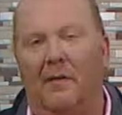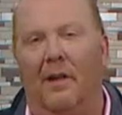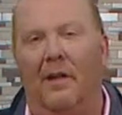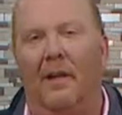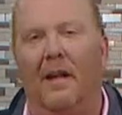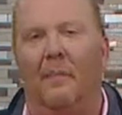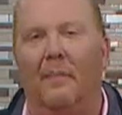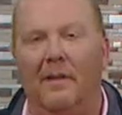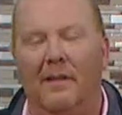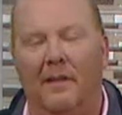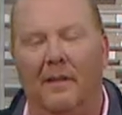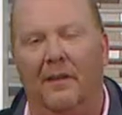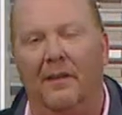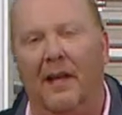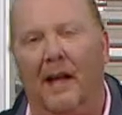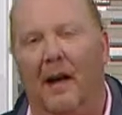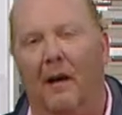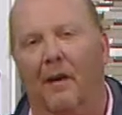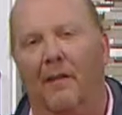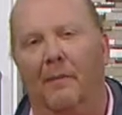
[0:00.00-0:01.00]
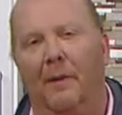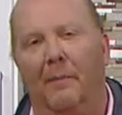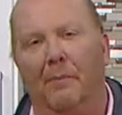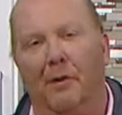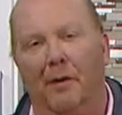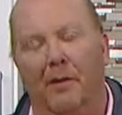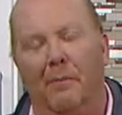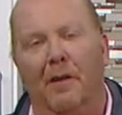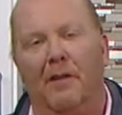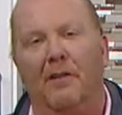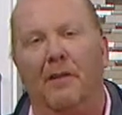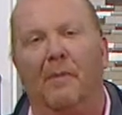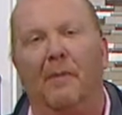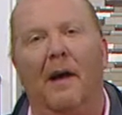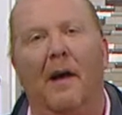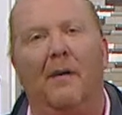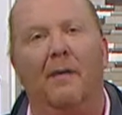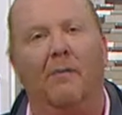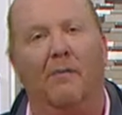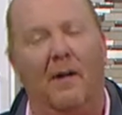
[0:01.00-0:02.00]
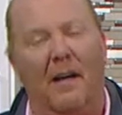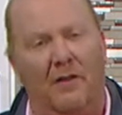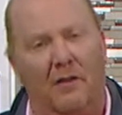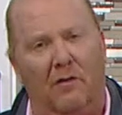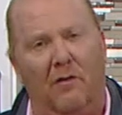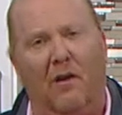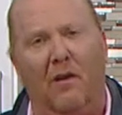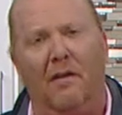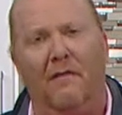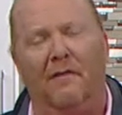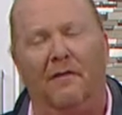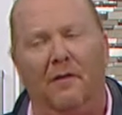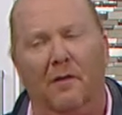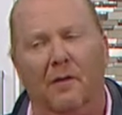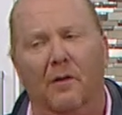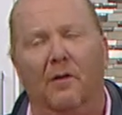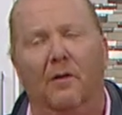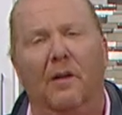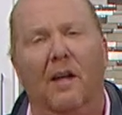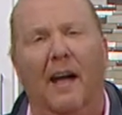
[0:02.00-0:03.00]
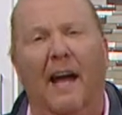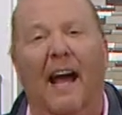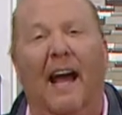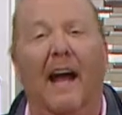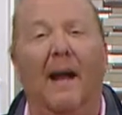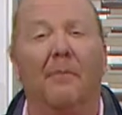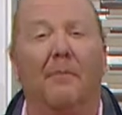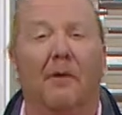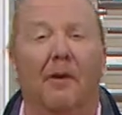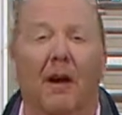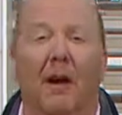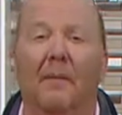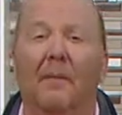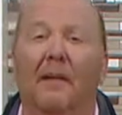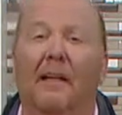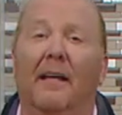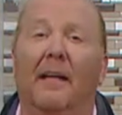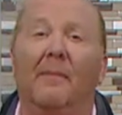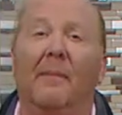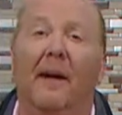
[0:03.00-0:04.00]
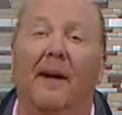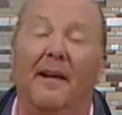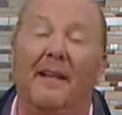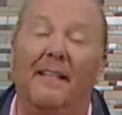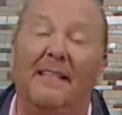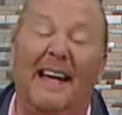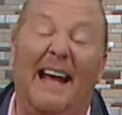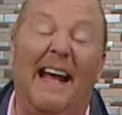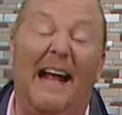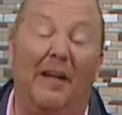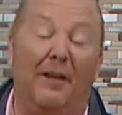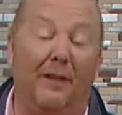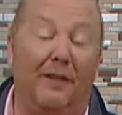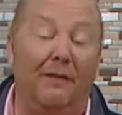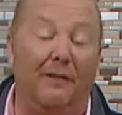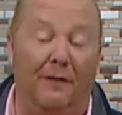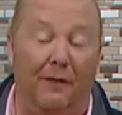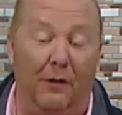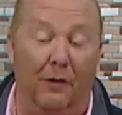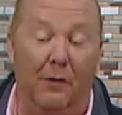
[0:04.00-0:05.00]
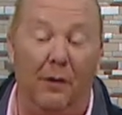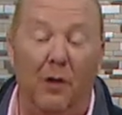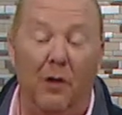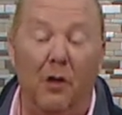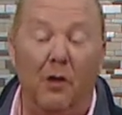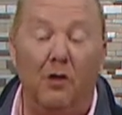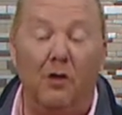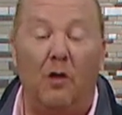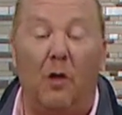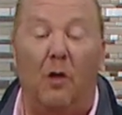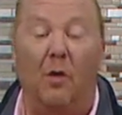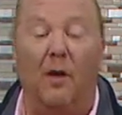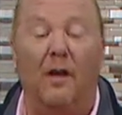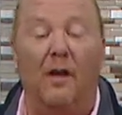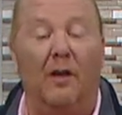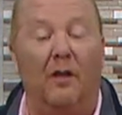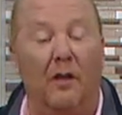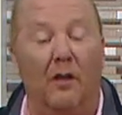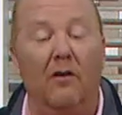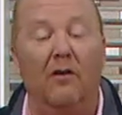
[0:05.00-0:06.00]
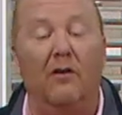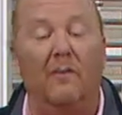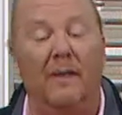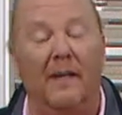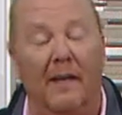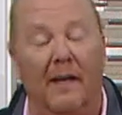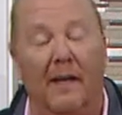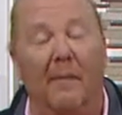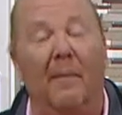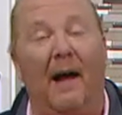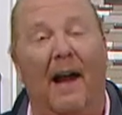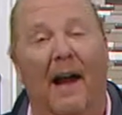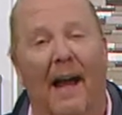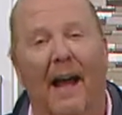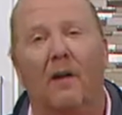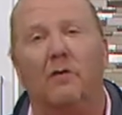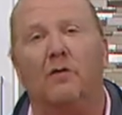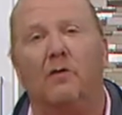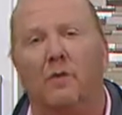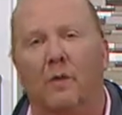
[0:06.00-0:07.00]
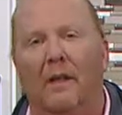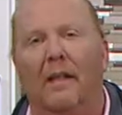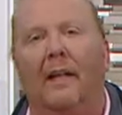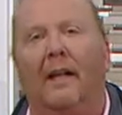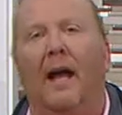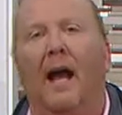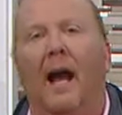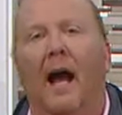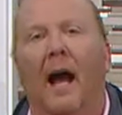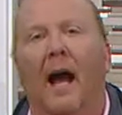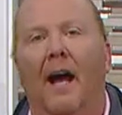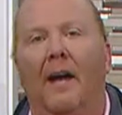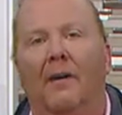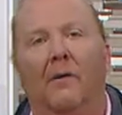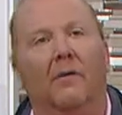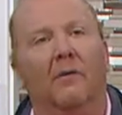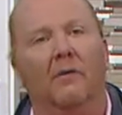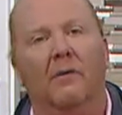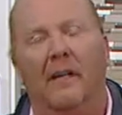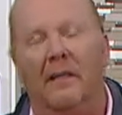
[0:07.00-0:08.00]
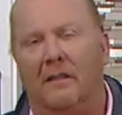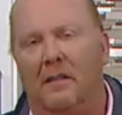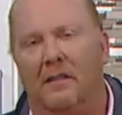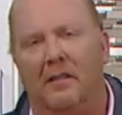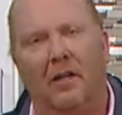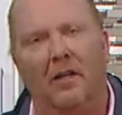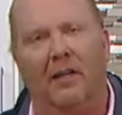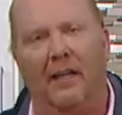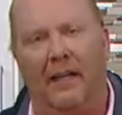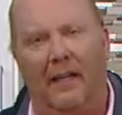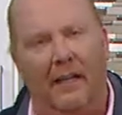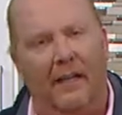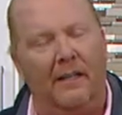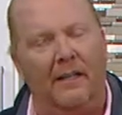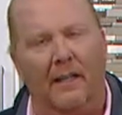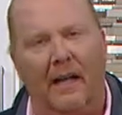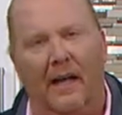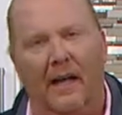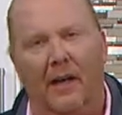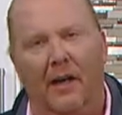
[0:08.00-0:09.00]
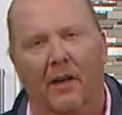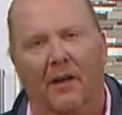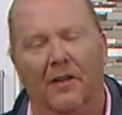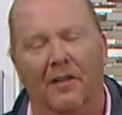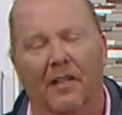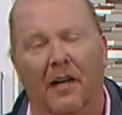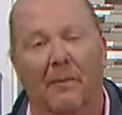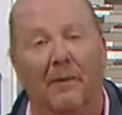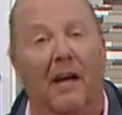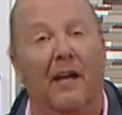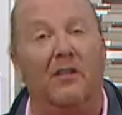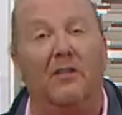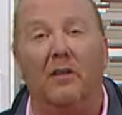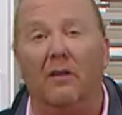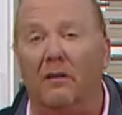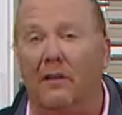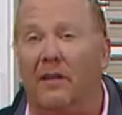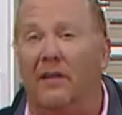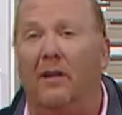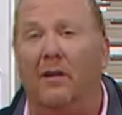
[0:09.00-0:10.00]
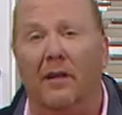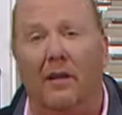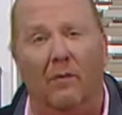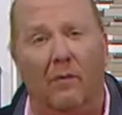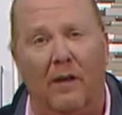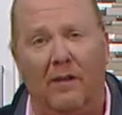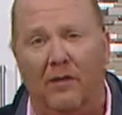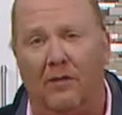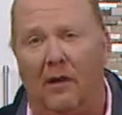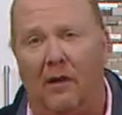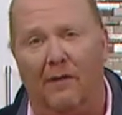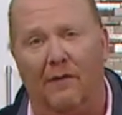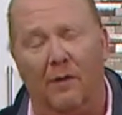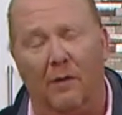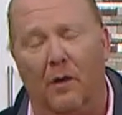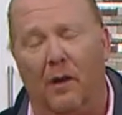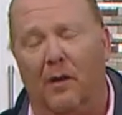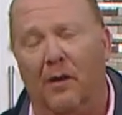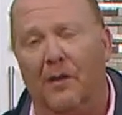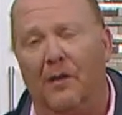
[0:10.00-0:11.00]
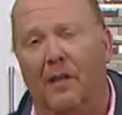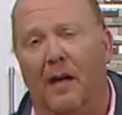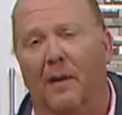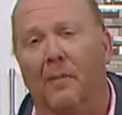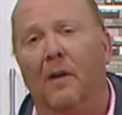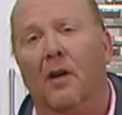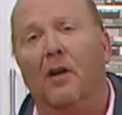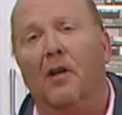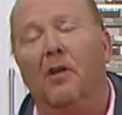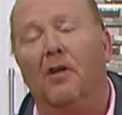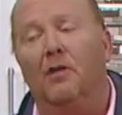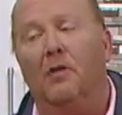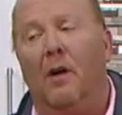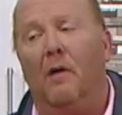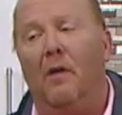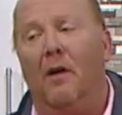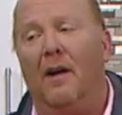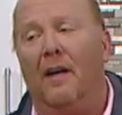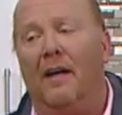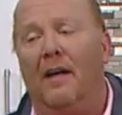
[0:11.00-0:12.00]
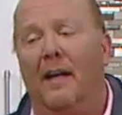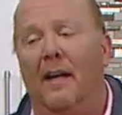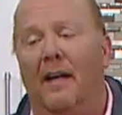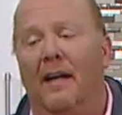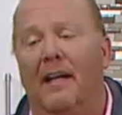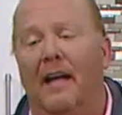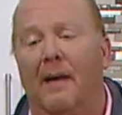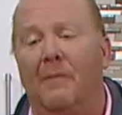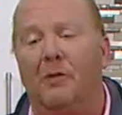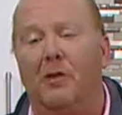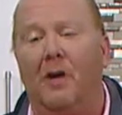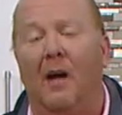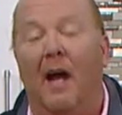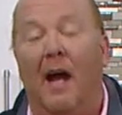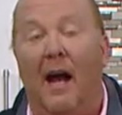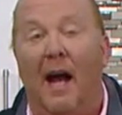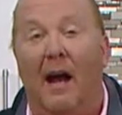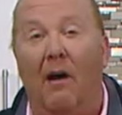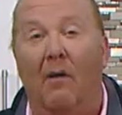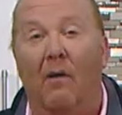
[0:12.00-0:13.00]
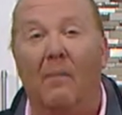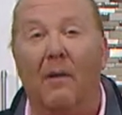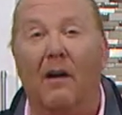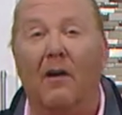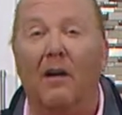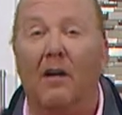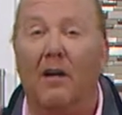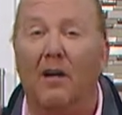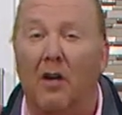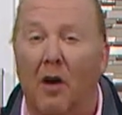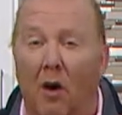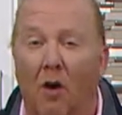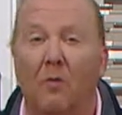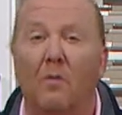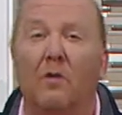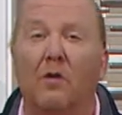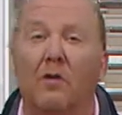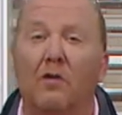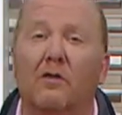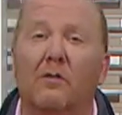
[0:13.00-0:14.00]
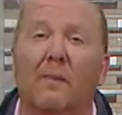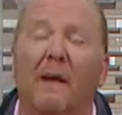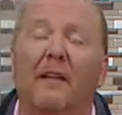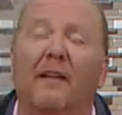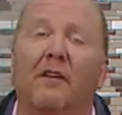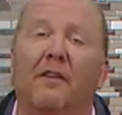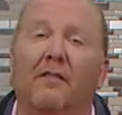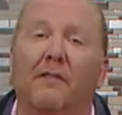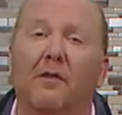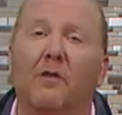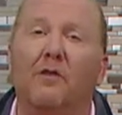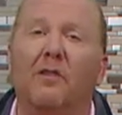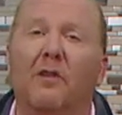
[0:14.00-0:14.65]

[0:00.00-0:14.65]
written up until now have been pretty much about restaurant food and predominantly about Italian food. So it occurred to me that at my house, really, I don't necessarily eat Italian all the time, and I certainly don't eat restaurant food all the time. So I wanted to kind of capture how American home cooks make their food